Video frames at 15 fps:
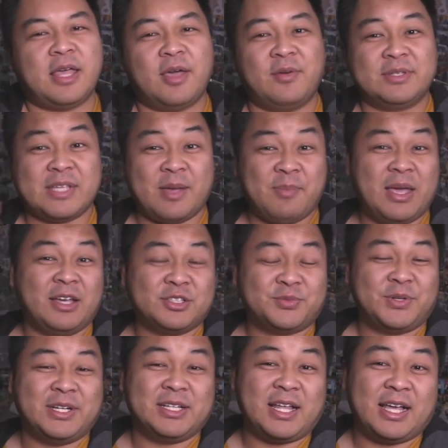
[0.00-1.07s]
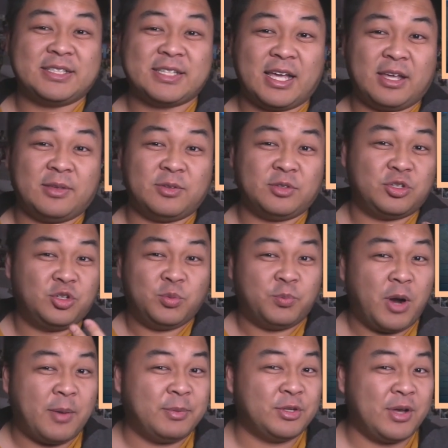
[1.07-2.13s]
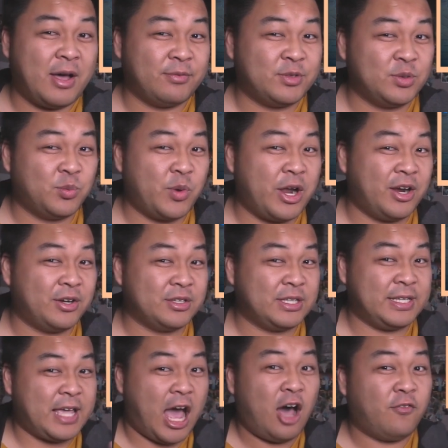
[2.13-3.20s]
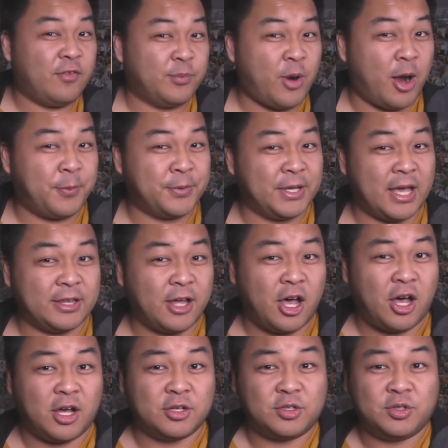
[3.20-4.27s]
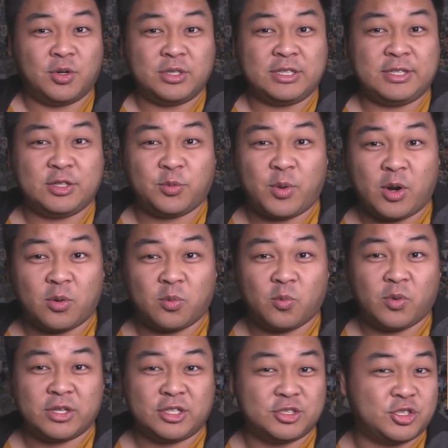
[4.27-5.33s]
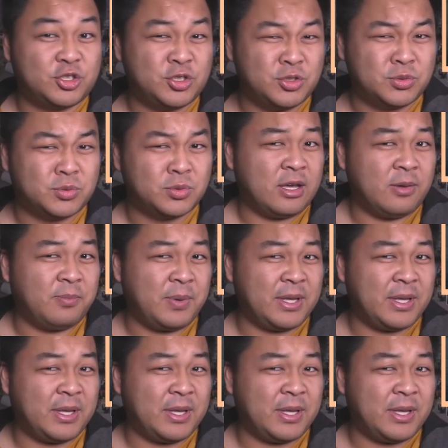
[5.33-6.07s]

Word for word: Anyways, I may us realize that you probably don't have to wear the outfit properly at all. You only need to wear one or two.